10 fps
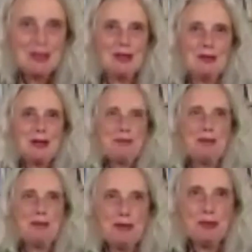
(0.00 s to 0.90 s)
about
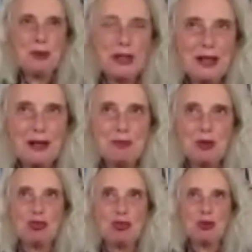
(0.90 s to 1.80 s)
my work, I'm not
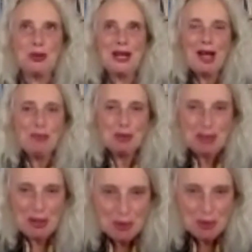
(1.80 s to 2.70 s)
sure. What I
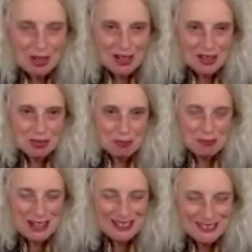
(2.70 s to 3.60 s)
would like
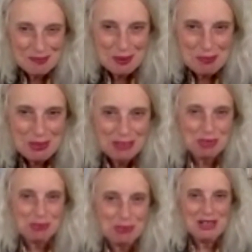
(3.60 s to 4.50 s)
the public to
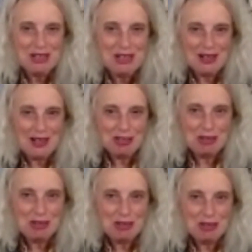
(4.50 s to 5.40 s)
realize
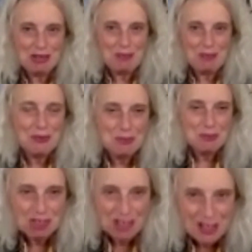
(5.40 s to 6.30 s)
about
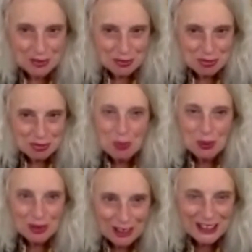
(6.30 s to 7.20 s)
themselves
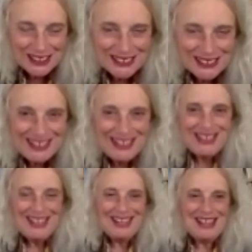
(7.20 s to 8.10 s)
more
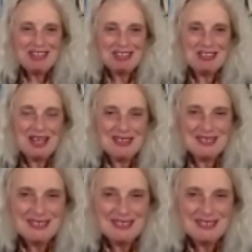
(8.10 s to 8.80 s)
is that they